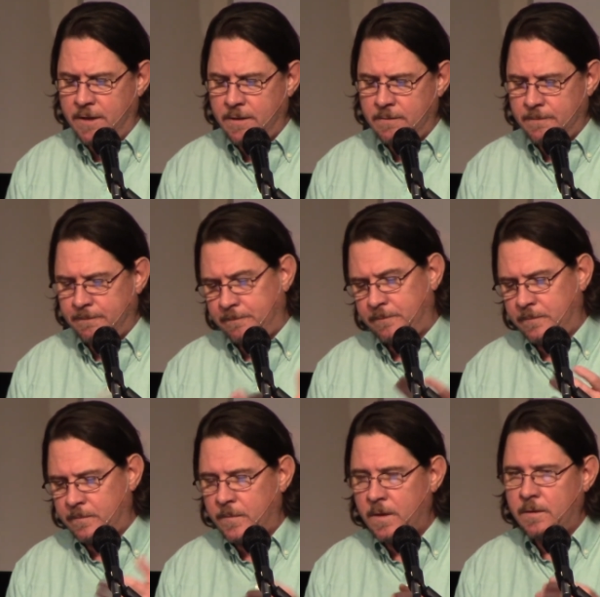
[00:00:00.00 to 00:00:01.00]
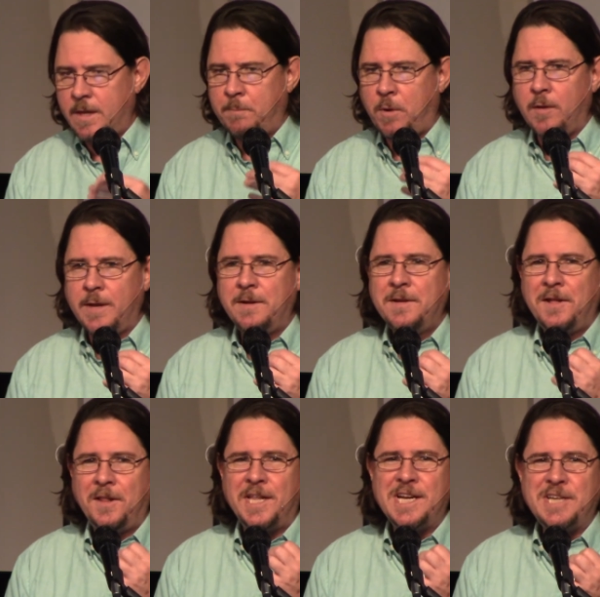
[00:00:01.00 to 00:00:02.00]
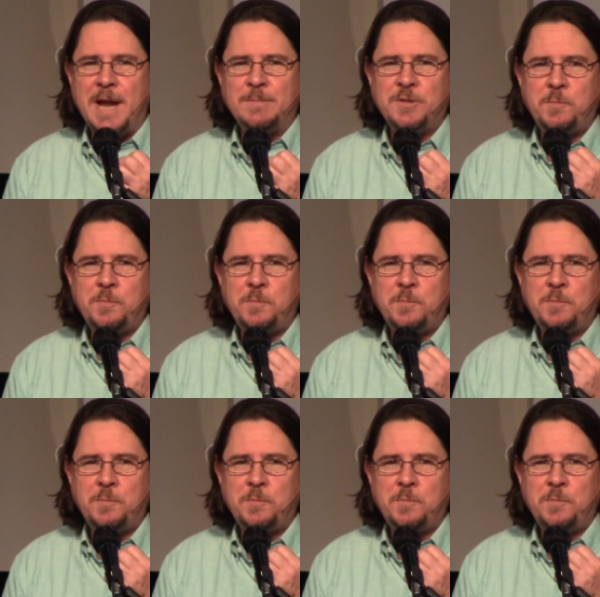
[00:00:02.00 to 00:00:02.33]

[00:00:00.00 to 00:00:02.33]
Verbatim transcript: And they probably, a lot of times,